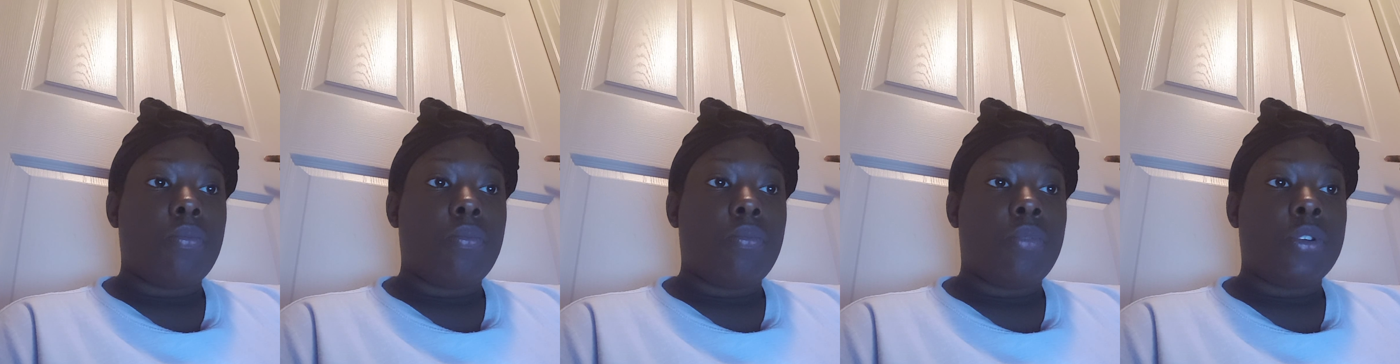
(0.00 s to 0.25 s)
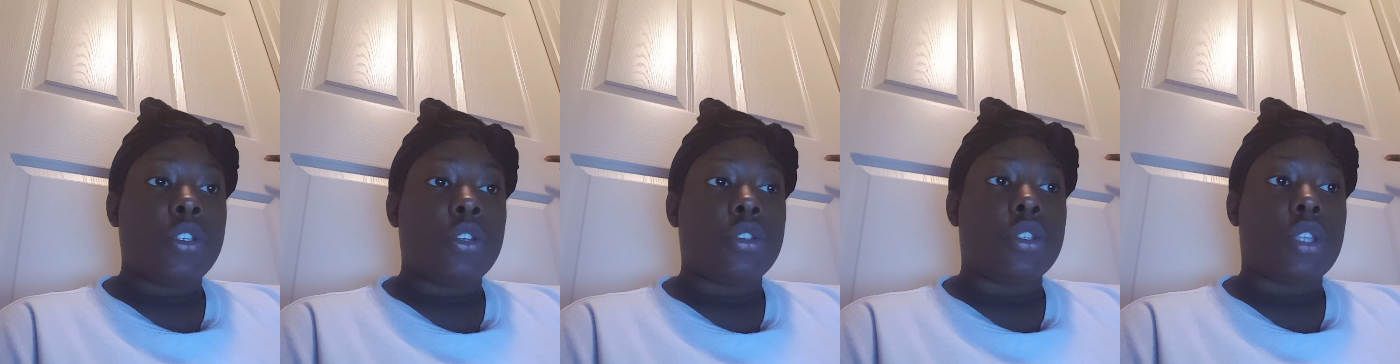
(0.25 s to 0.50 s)

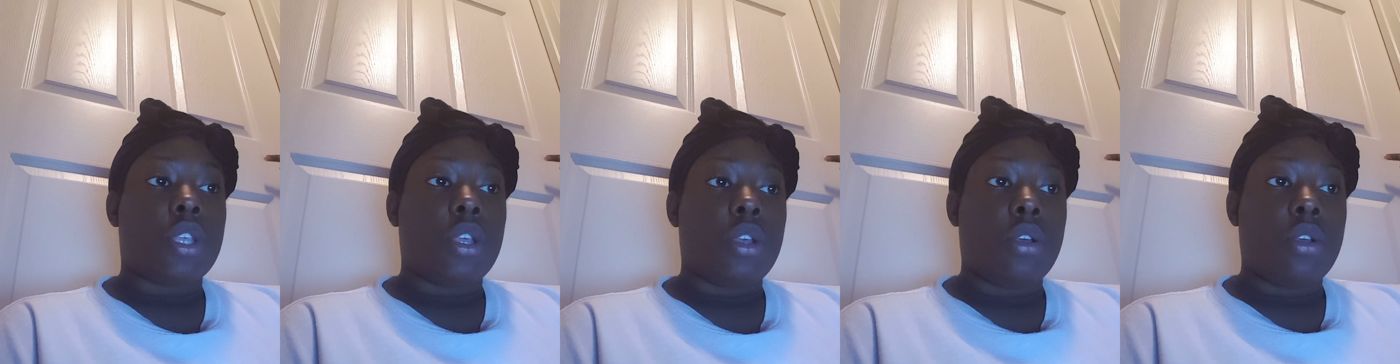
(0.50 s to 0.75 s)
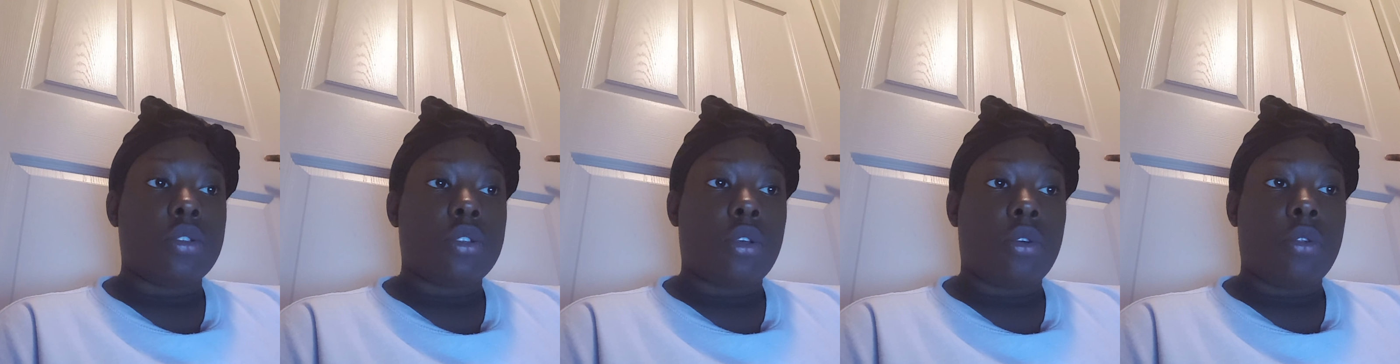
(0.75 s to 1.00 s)
Put your
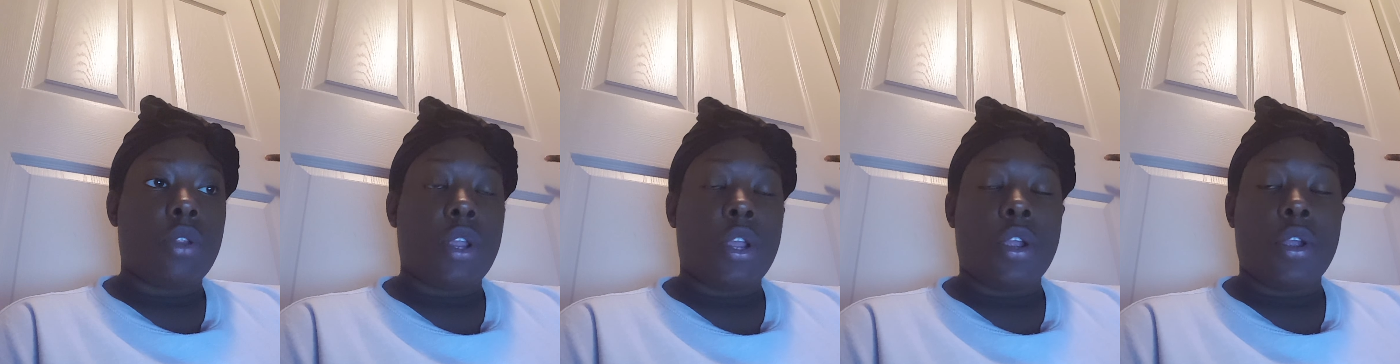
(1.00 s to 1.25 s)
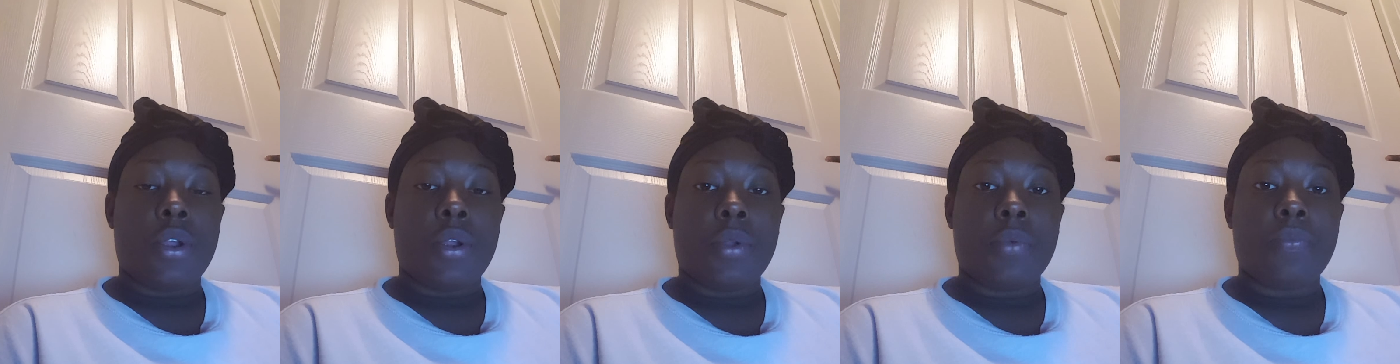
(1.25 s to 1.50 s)
skills on
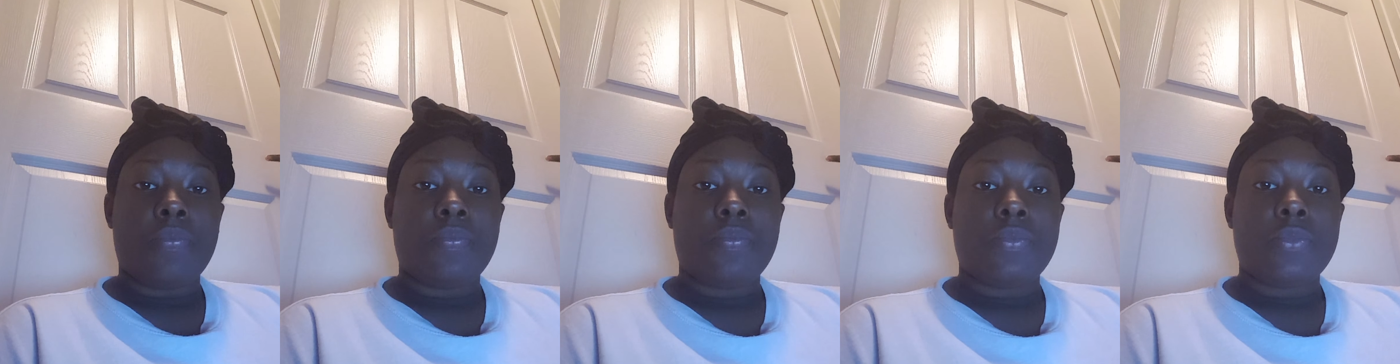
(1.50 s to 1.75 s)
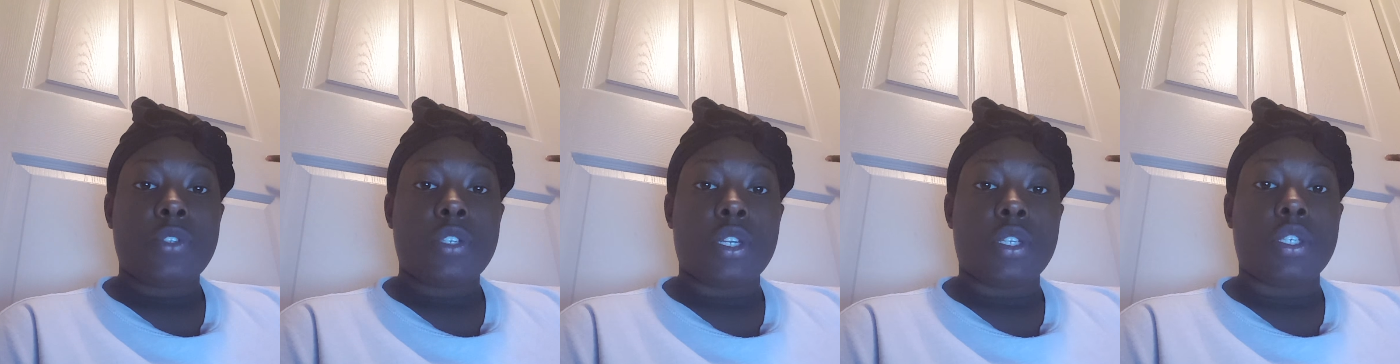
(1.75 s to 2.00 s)
there,
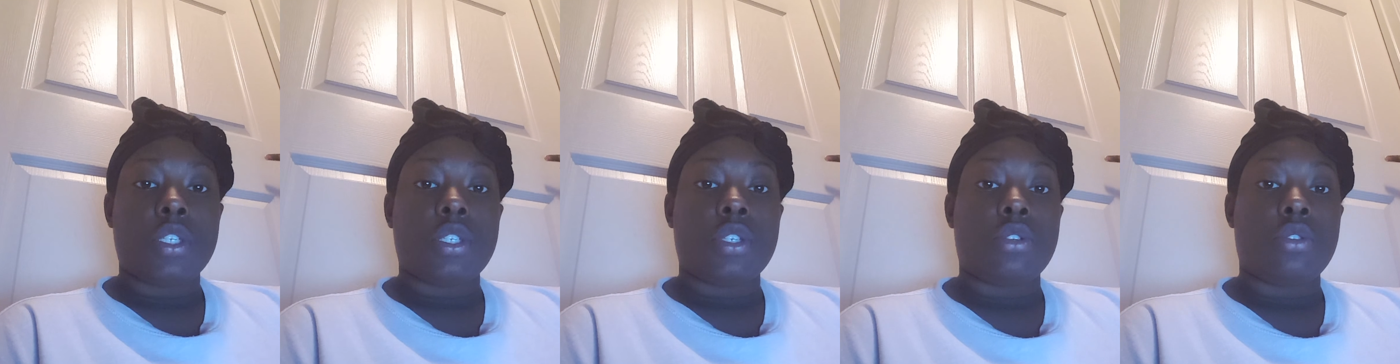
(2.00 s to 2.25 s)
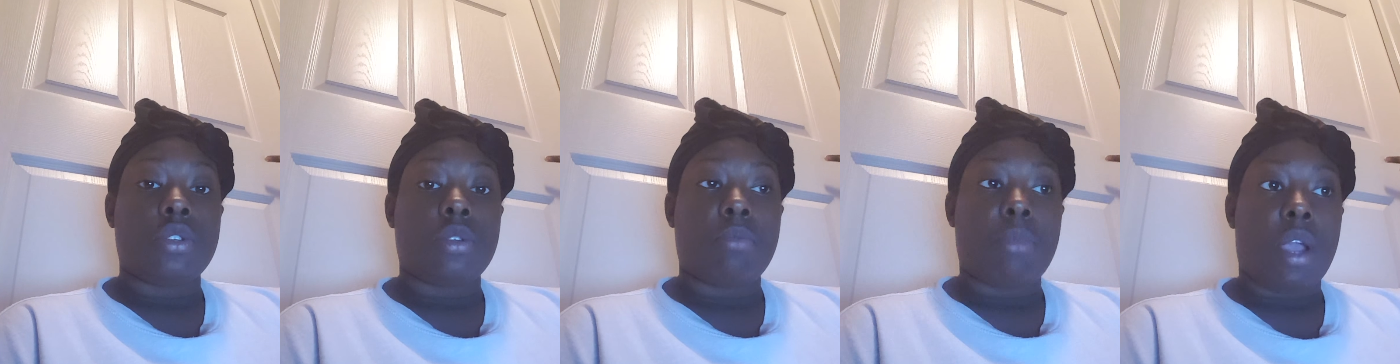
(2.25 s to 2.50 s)
such as
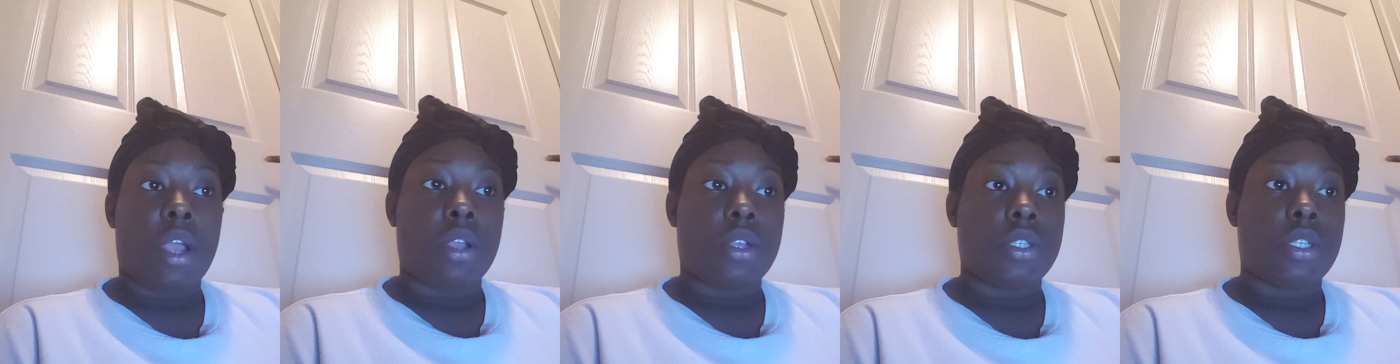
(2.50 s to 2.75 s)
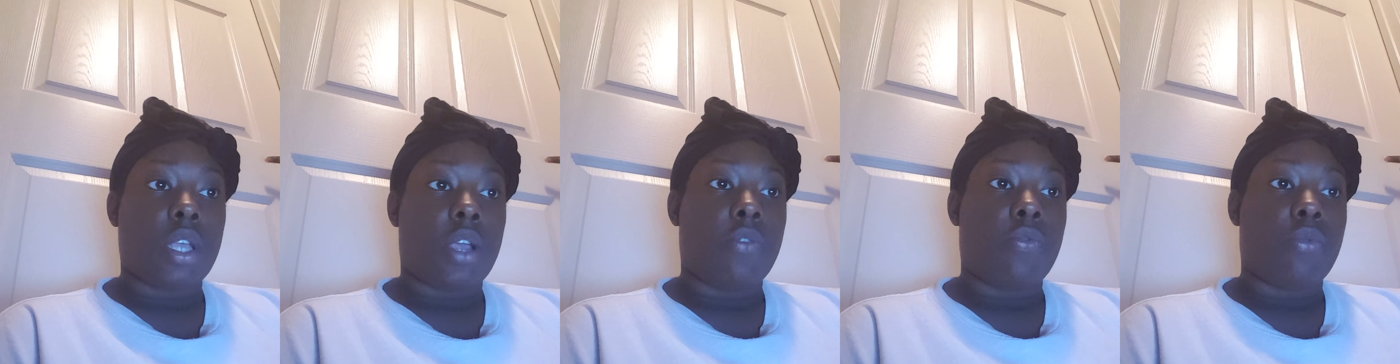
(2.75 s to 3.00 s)
using
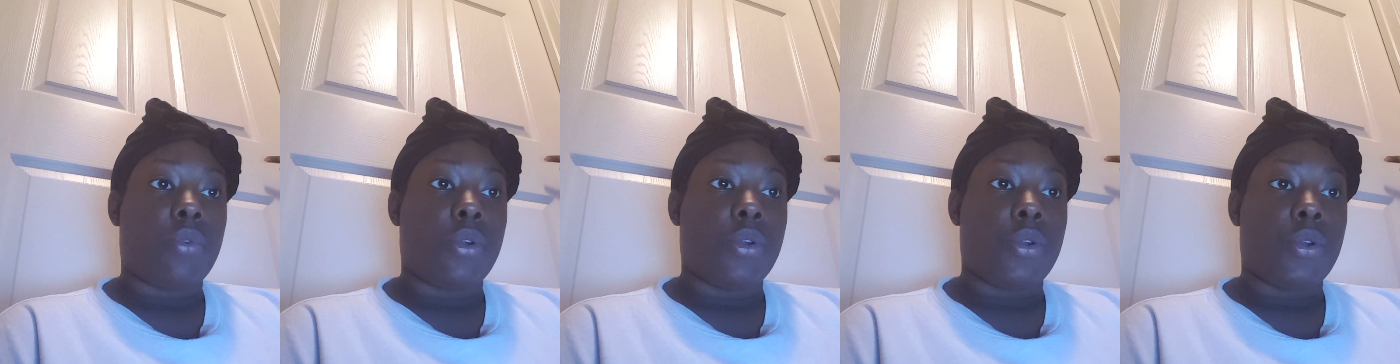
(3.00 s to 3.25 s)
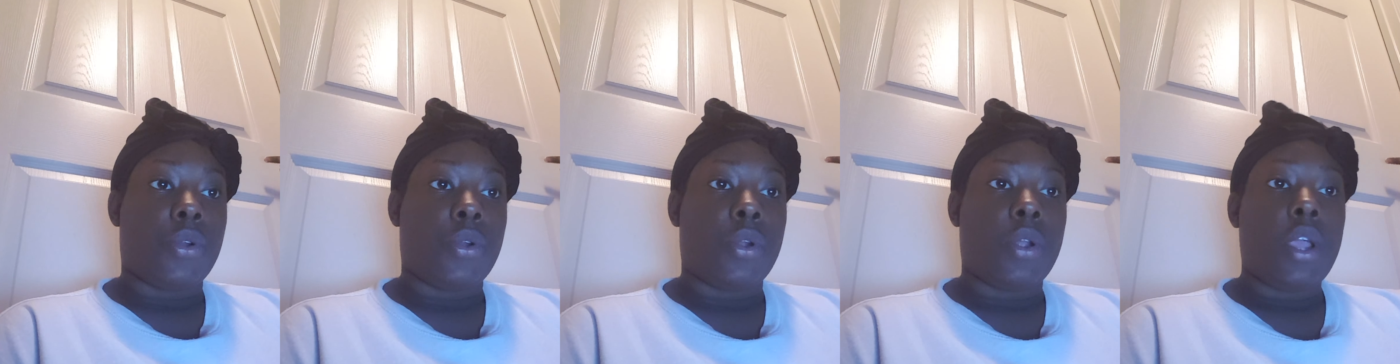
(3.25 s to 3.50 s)
Microsoft
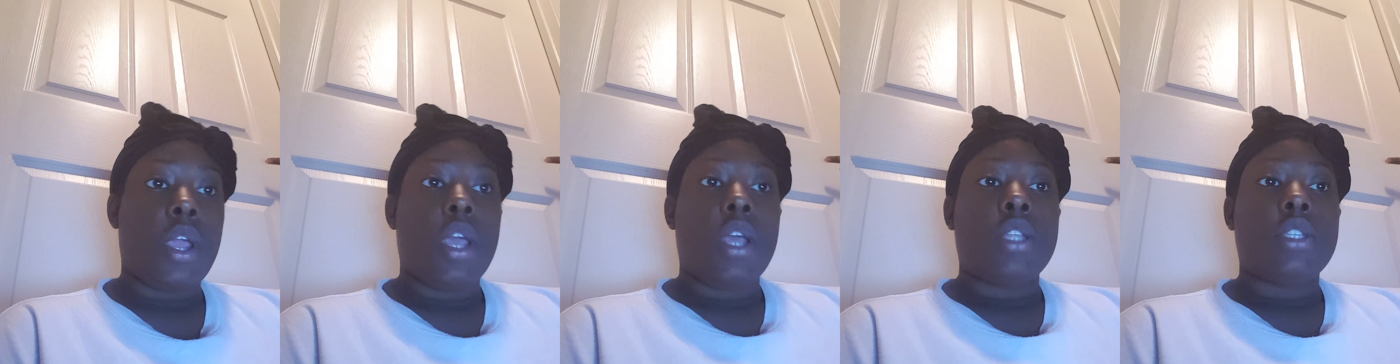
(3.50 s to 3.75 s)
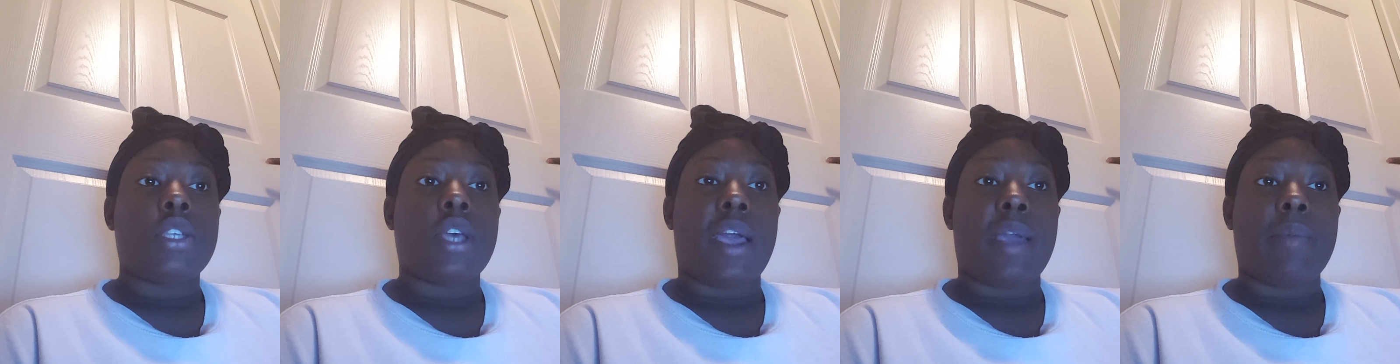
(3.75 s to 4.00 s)
Word,
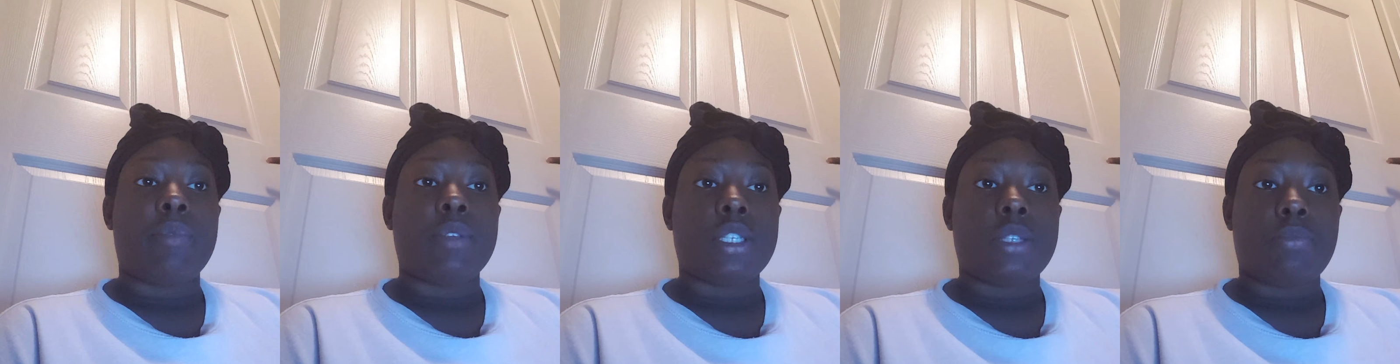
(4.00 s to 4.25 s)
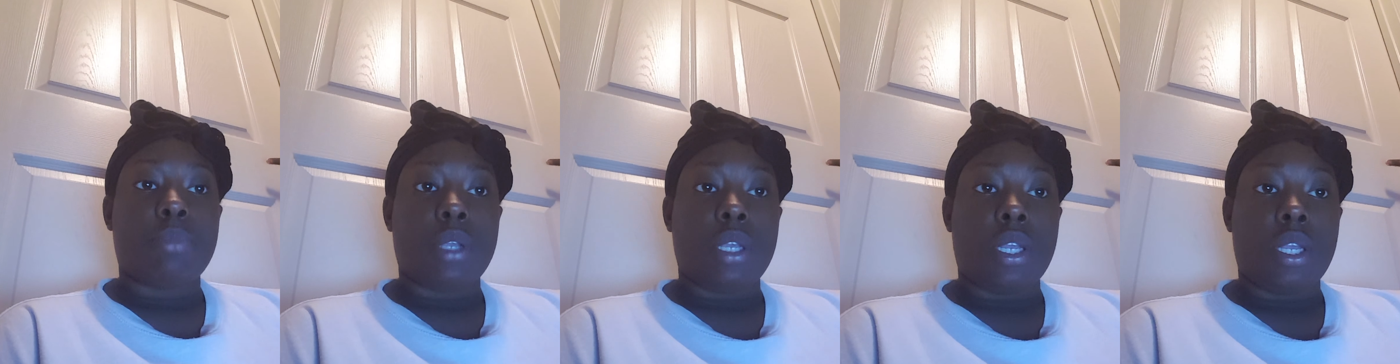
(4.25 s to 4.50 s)
typing
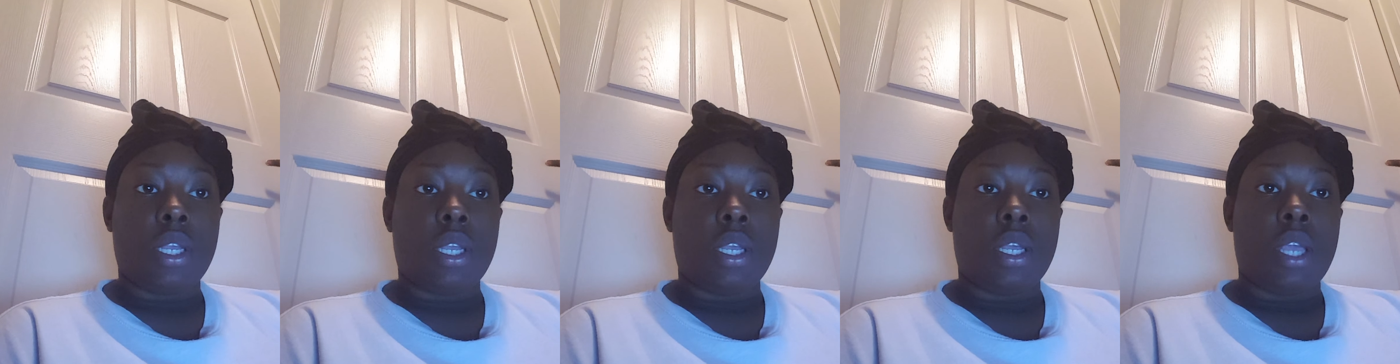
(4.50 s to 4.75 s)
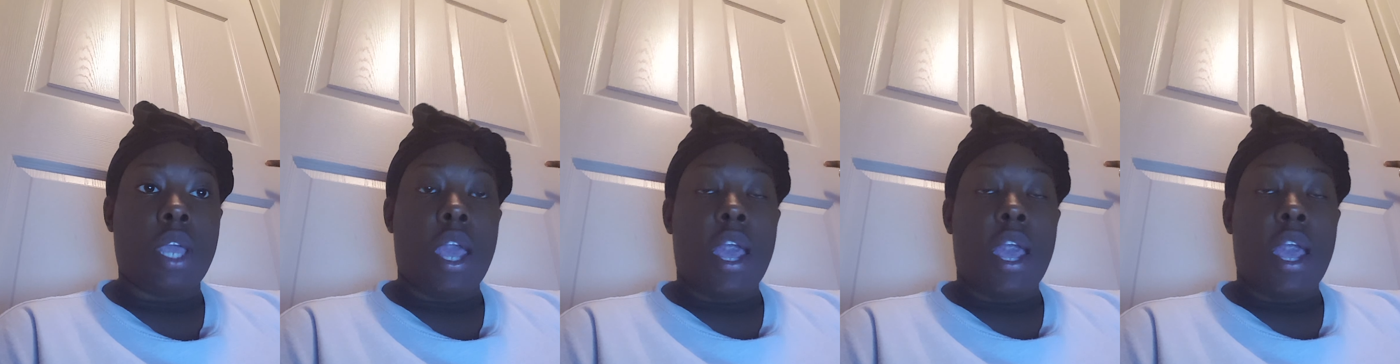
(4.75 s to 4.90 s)
speed,